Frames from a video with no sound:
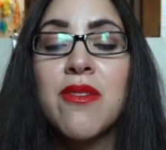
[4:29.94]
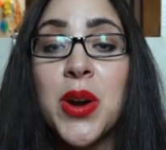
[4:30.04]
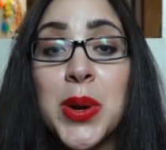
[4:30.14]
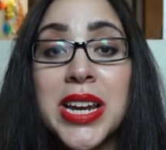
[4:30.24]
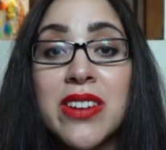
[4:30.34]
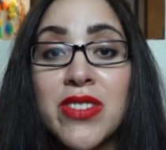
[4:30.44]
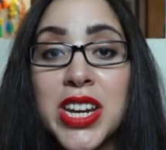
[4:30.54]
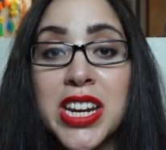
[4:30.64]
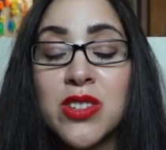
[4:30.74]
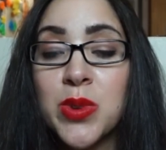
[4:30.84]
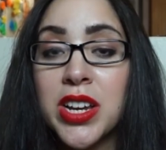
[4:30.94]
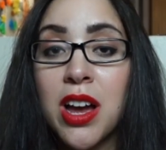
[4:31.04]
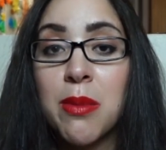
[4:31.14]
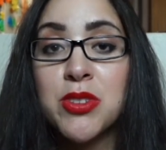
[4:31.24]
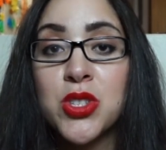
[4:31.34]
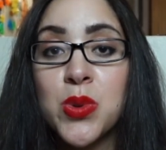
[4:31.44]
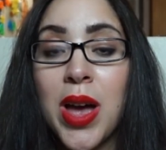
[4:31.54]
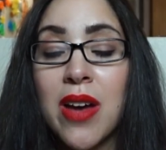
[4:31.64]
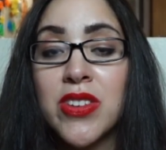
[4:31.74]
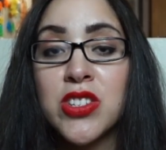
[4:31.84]
very convenient when it comes to
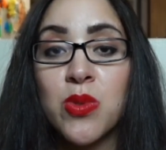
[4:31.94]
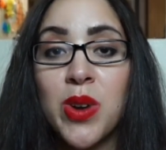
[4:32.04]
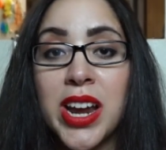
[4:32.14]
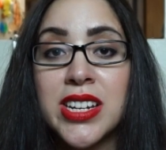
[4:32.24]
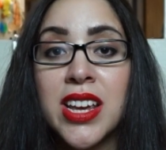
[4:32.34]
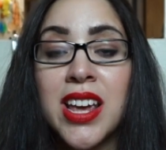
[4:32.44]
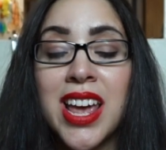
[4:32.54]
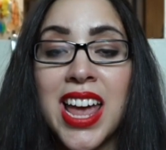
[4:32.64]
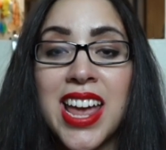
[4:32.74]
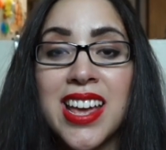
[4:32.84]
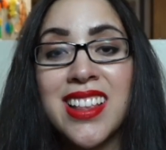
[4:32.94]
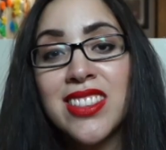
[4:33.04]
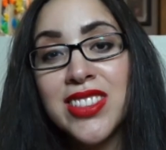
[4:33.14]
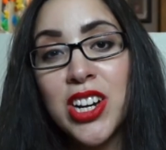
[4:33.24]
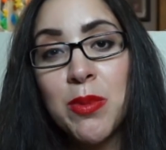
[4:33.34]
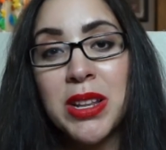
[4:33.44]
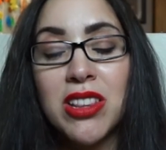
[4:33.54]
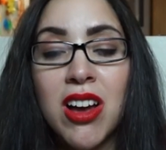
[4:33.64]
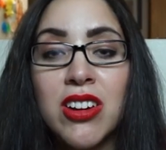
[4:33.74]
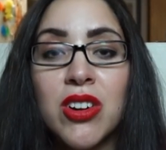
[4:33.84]
having to write a little bit
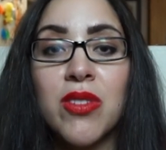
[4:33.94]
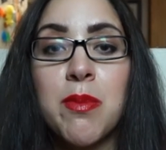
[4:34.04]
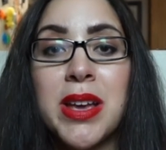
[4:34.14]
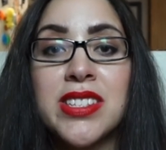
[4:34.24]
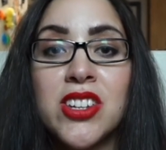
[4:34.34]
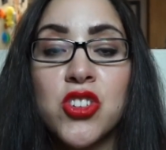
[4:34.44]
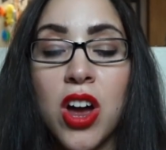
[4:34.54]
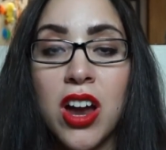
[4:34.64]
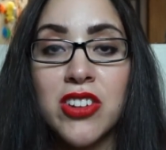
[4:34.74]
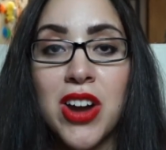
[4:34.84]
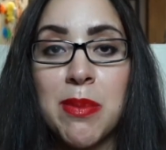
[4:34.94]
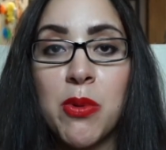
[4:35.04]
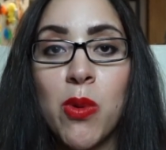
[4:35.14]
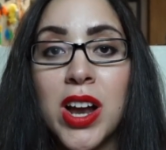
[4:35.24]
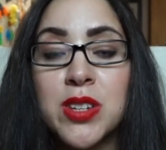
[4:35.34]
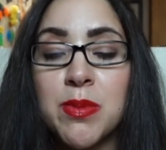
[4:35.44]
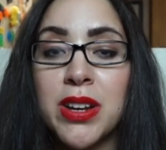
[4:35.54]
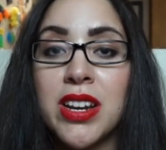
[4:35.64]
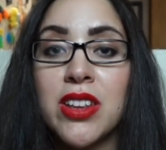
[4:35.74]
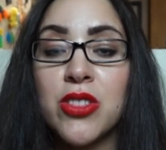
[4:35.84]
longer of a message on your Apple Watch,
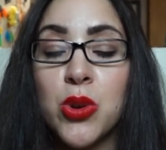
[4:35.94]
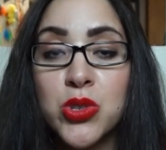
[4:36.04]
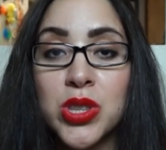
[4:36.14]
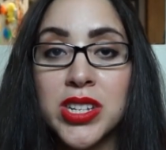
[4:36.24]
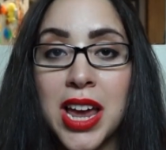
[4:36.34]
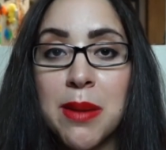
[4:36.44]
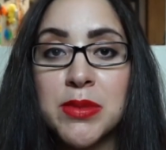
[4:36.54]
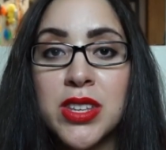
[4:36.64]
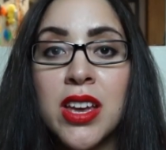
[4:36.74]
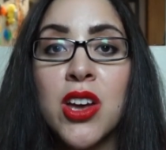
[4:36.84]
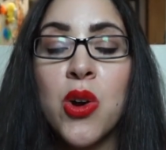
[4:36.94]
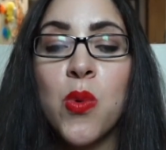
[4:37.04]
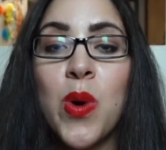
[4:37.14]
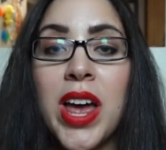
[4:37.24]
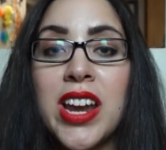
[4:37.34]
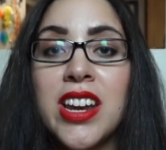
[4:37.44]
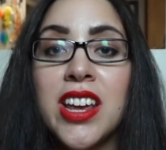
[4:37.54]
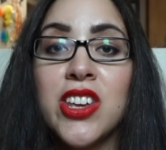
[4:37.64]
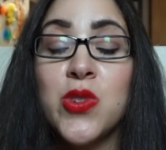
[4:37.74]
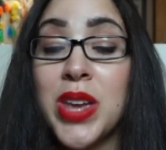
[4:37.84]
but those are the times when
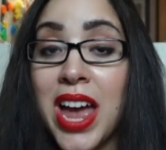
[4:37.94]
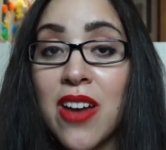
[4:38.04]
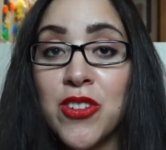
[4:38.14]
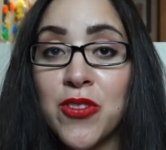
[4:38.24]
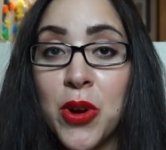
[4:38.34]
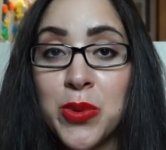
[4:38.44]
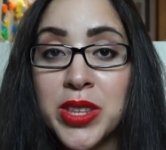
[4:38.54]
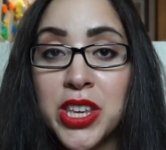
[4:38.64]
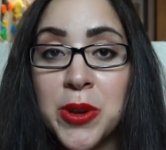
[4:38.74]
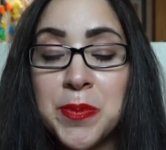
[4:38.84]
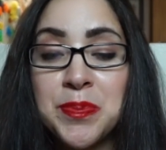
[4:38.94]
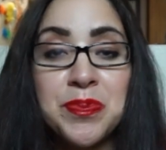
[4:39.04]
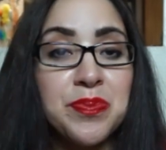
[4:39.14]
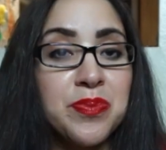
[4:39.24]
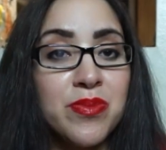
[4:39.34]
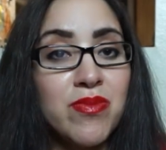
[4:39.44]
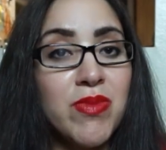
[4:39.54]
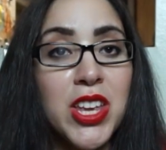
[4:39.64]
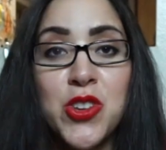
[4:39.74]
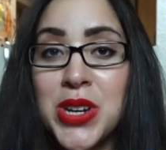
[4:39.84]
you can't have your phone with you.
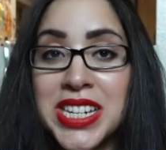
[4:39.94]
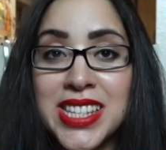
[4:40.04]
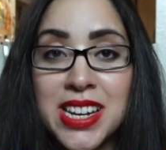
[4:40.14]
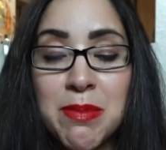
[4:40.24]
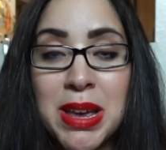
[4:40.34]
You need to send a